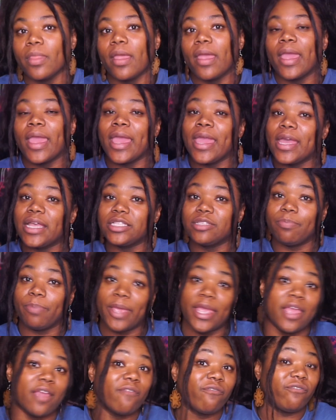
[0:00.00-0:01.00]
He is
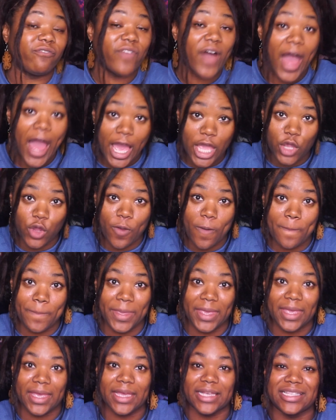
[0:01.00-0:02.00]
being fired
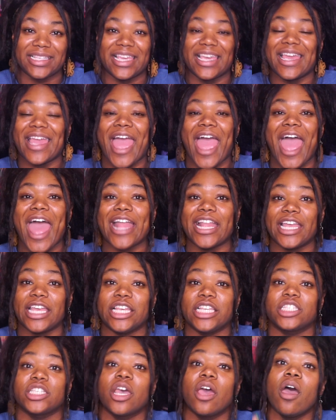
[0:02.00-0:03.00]
because he had
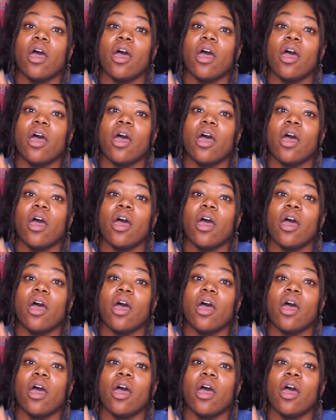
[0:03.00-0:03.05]
his